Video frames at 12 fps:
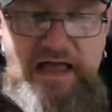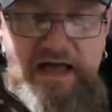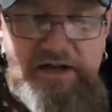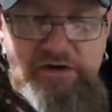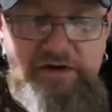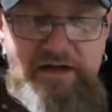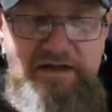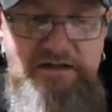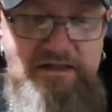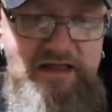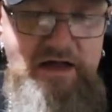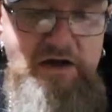and
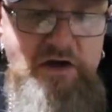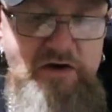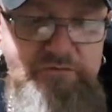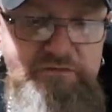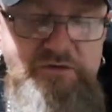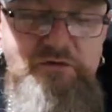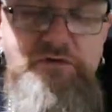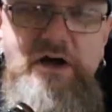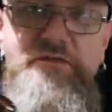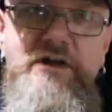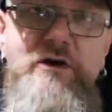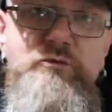I've reviewed
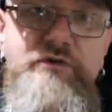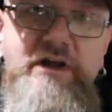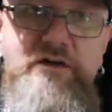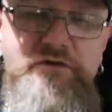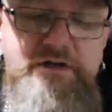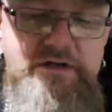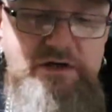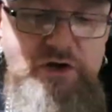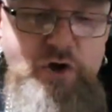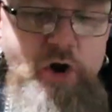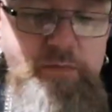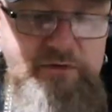the Old Dairy
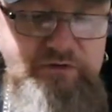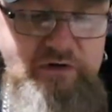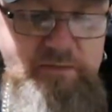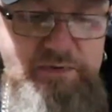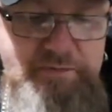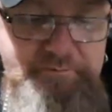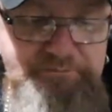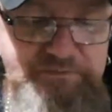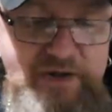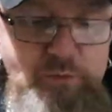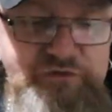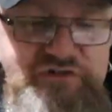Copper Top,
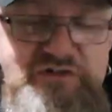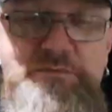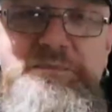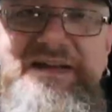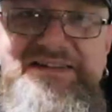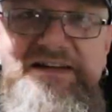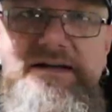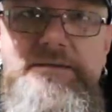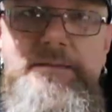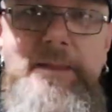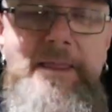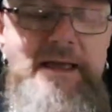which is a bitter,
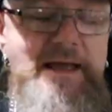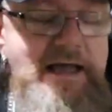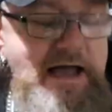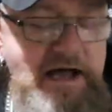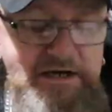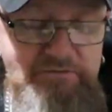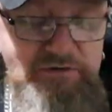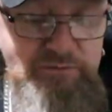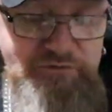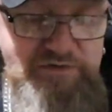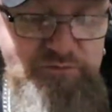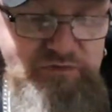and I really
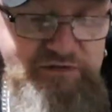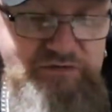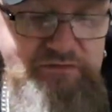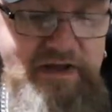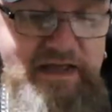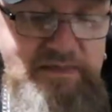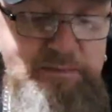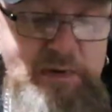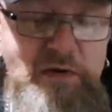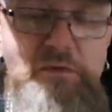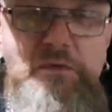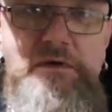wasn't impressed with it out of the
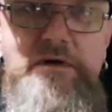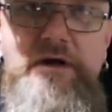bottle.